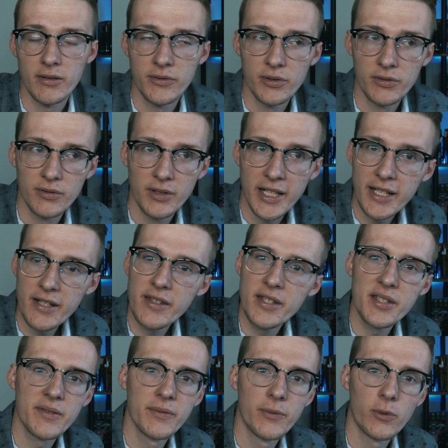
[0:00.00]
Now if you
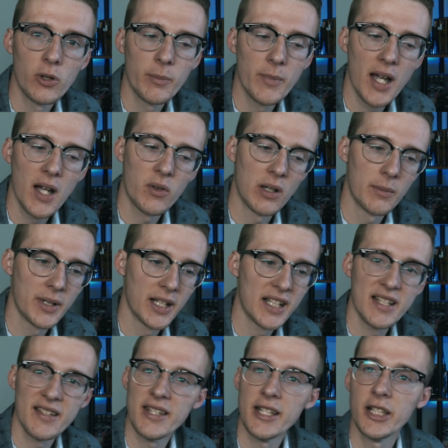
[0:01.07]
like this format where I'm
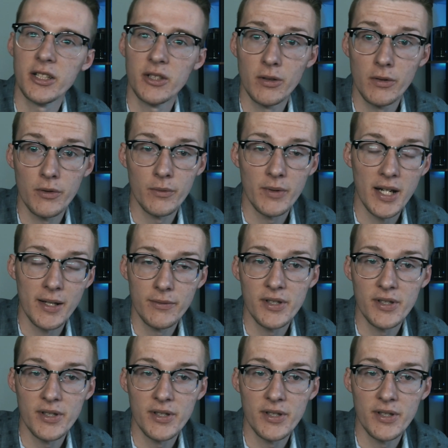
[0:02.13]
kind of taking you through